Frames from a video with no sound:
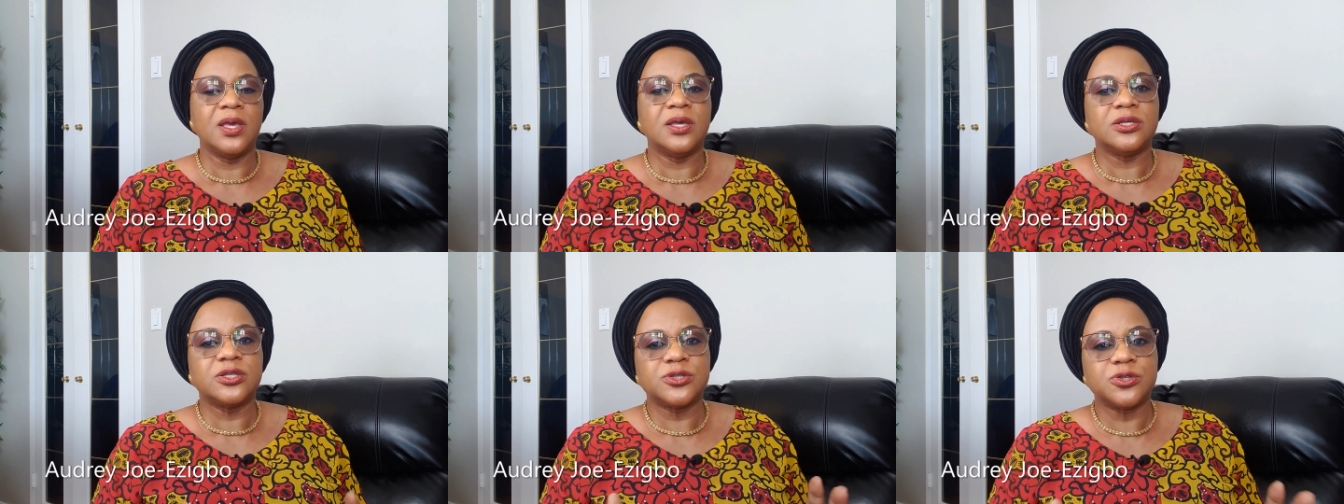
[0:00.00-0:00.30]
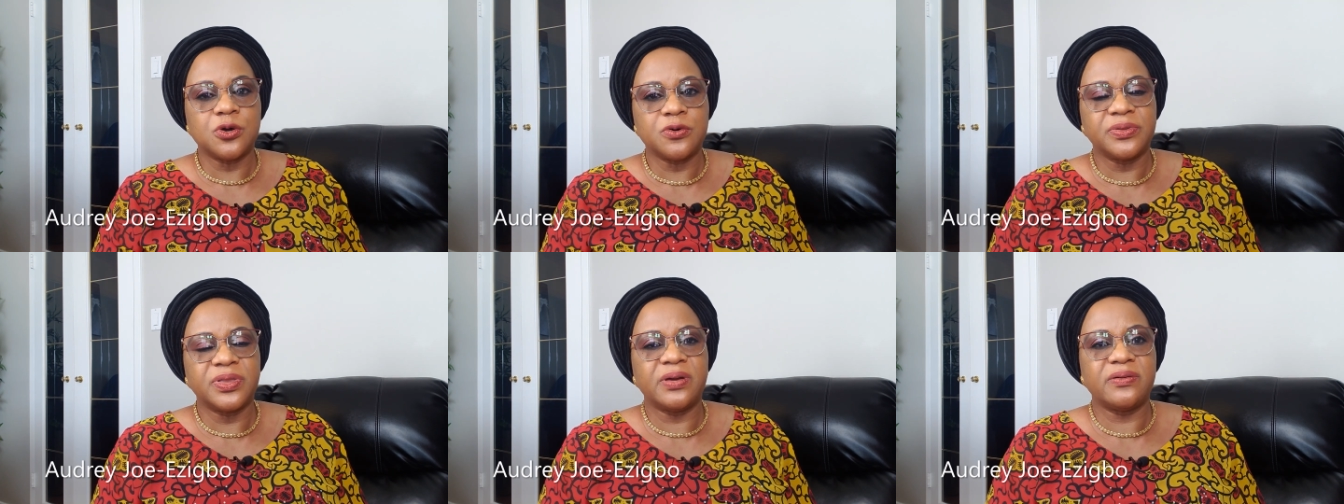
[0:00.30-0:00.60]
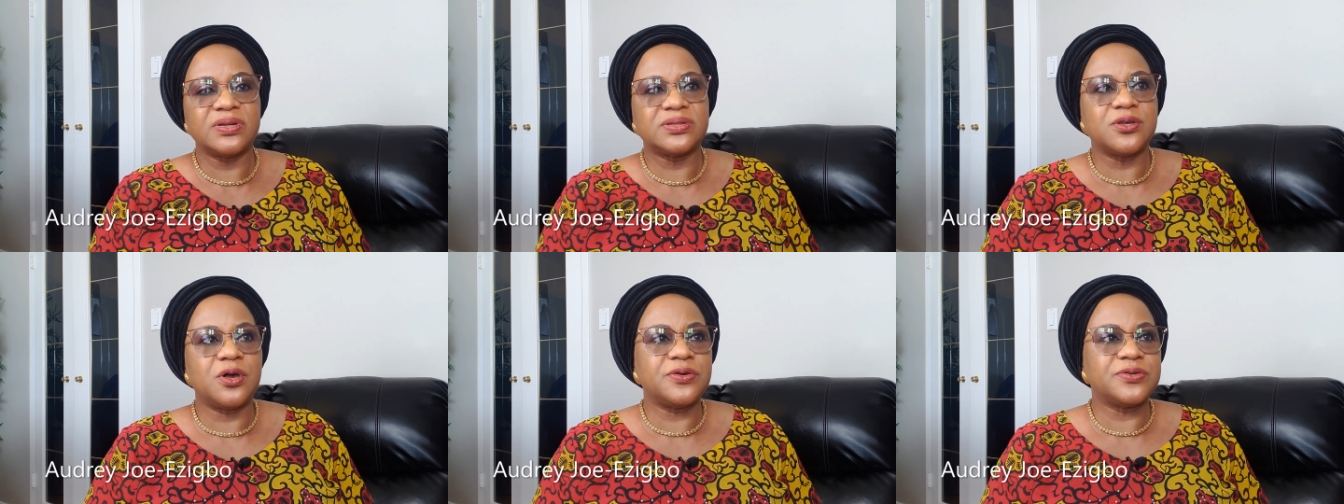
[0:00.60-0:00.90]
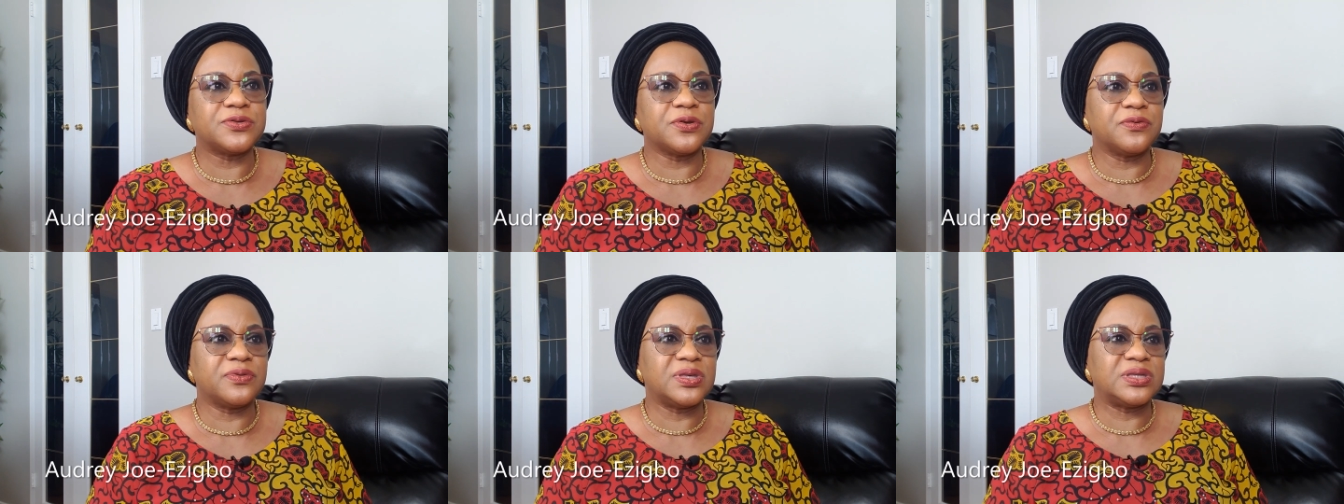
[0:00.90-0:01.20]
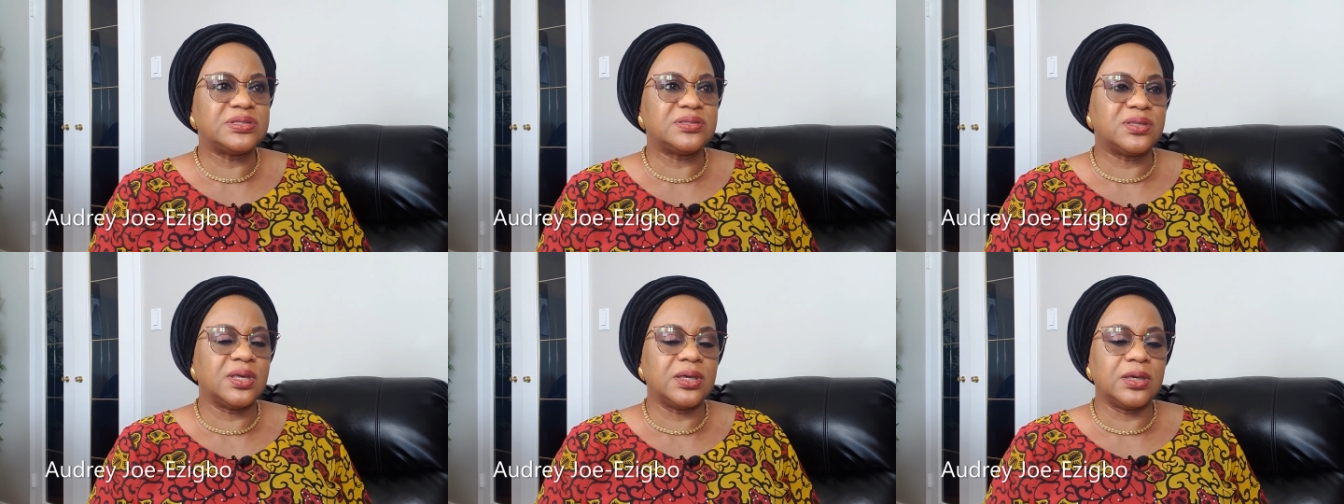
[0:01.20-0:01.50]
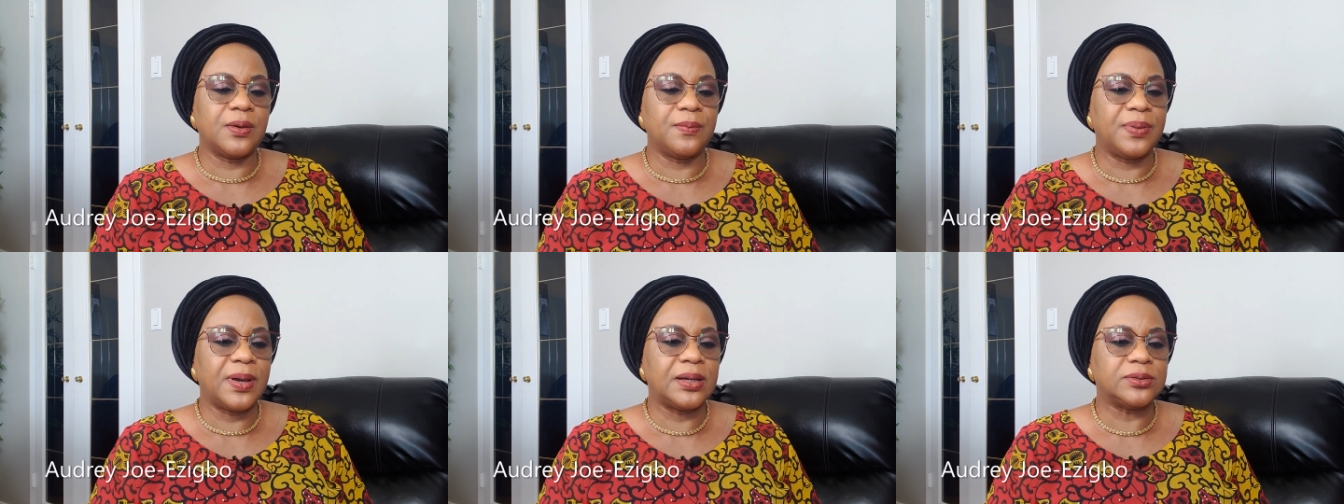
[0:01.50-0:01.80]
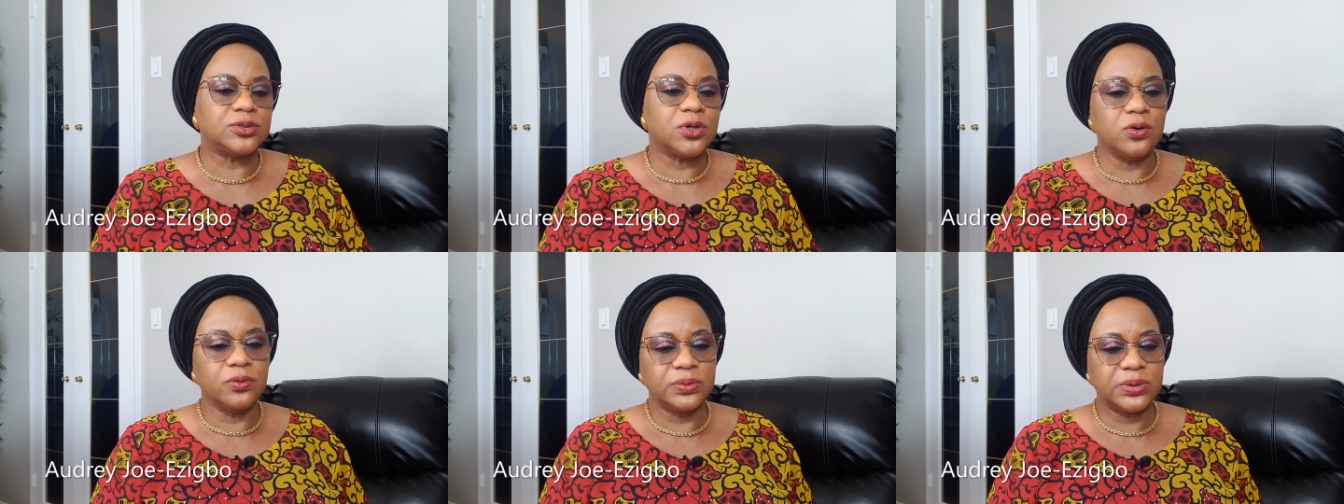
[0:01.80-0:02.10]
So there is also this thing
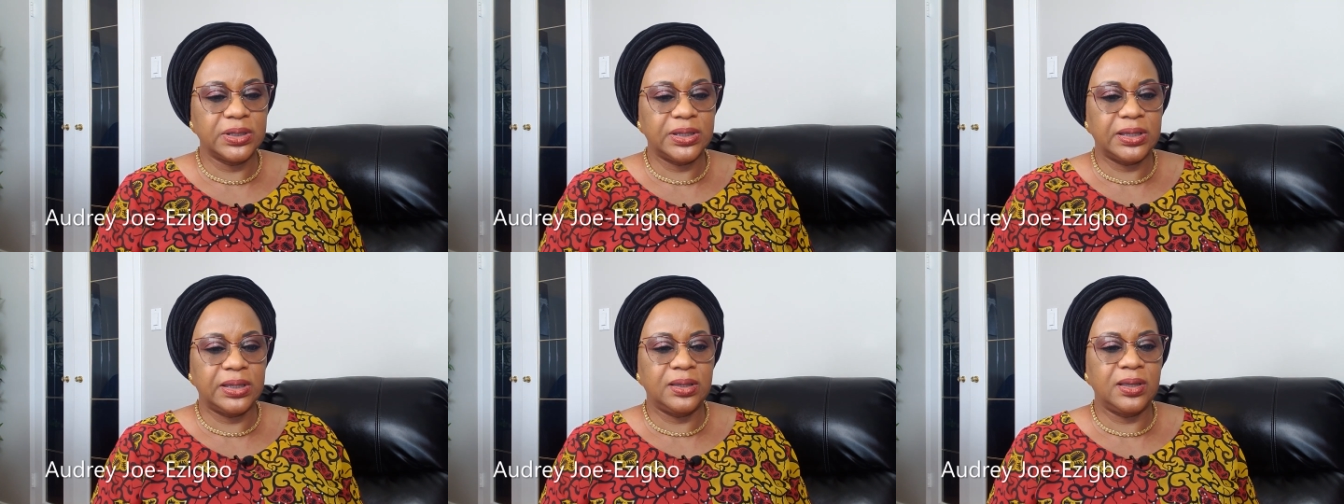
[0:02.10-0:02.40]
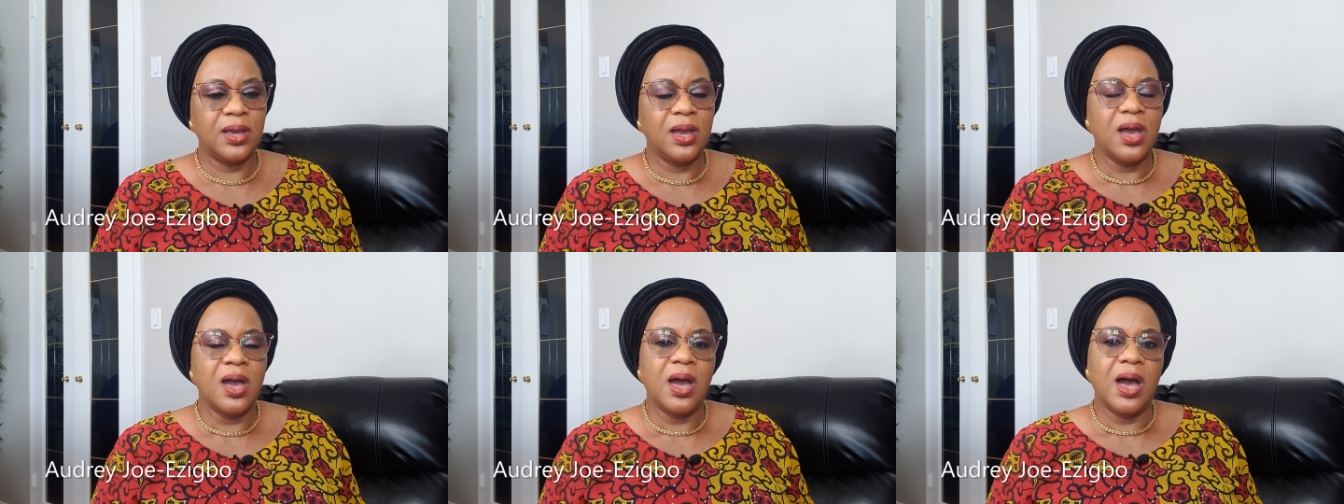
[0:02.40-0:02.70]
about, okay,